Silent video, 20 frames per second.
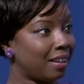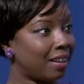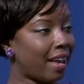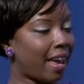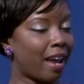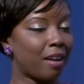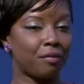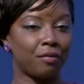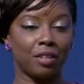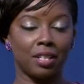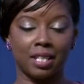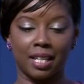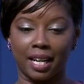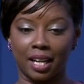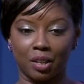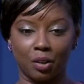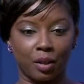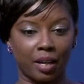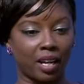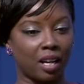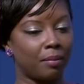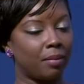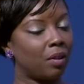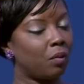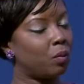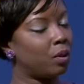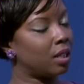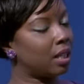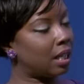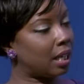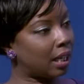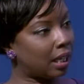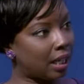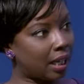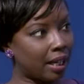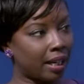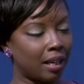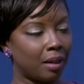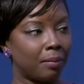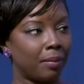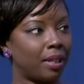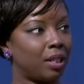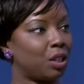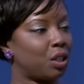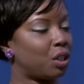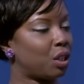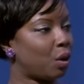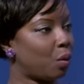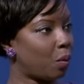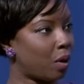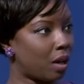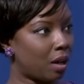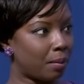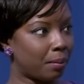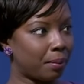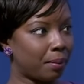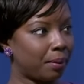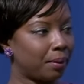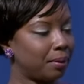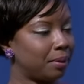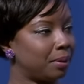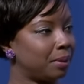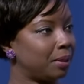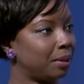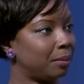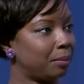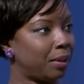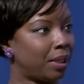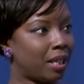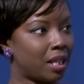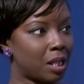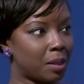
Every day you got to be willing to get up and show up because